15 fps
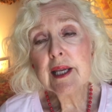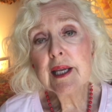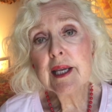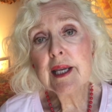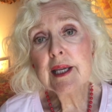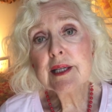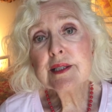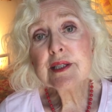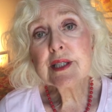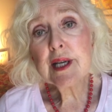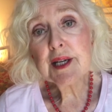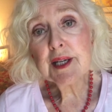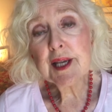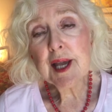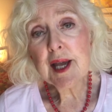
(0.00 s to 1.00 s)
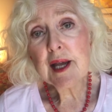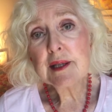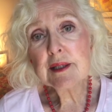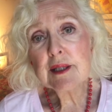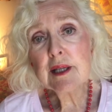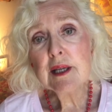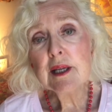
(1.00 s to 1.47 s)
is
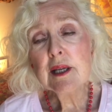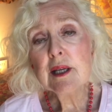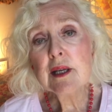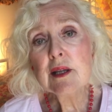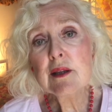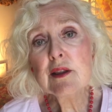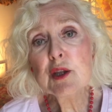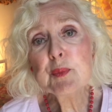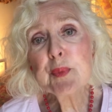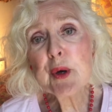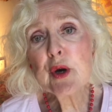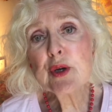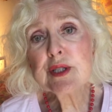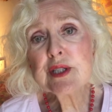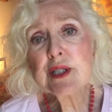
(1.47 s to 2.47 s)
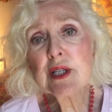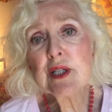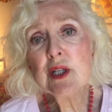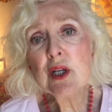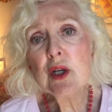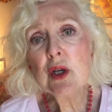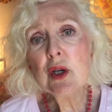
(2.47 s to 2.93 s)
again the
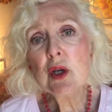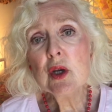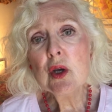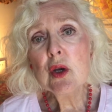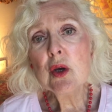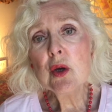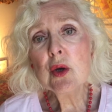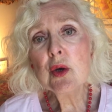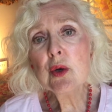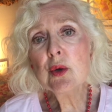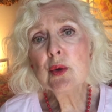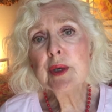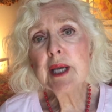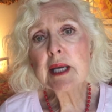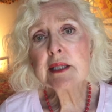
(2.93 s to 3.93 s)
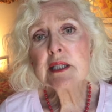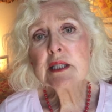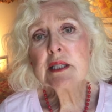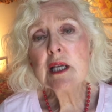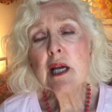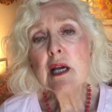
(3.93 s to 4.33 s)
person who gets